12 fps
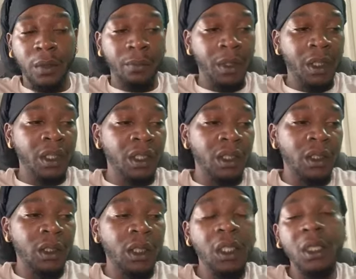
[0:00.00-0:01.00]
Because at
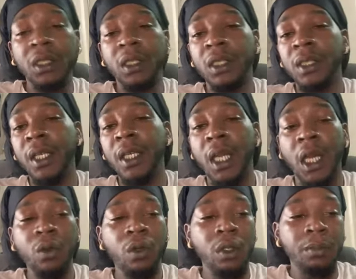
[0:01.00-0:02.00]
the end of the day, I
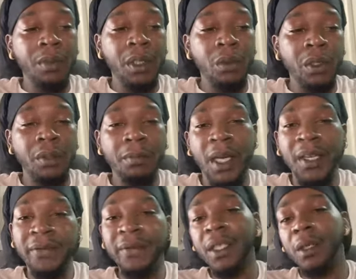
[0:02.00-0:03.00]
want to be with my
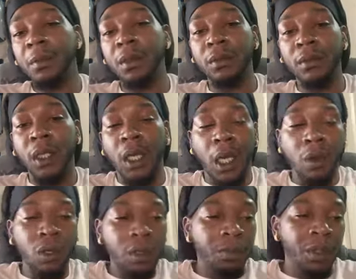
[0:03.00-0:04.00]
family. I
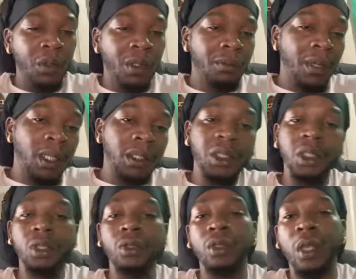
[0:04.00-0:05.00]
want to be with my
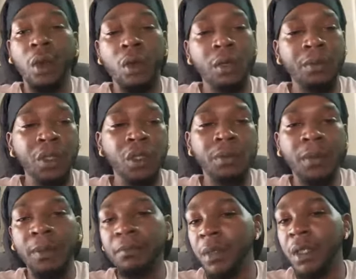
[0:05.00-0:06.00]
children. I want to be with
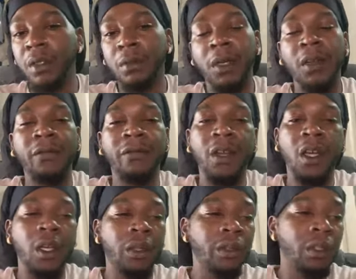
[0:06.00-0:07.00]
my mother, my
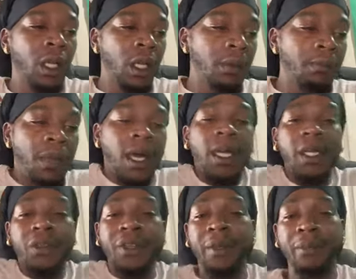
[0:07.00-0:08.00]
father, my
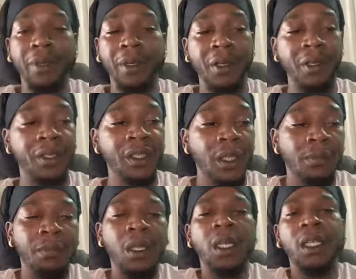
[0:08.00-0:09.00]
grandparents,
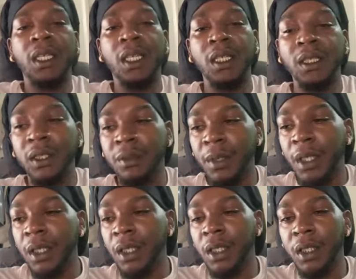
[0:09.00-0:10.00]
my cousins,
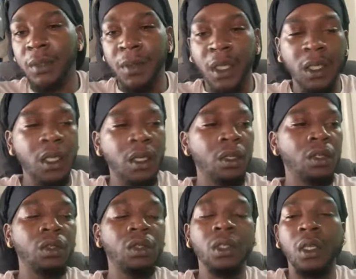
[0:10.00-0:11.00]
my aunts, my uncles.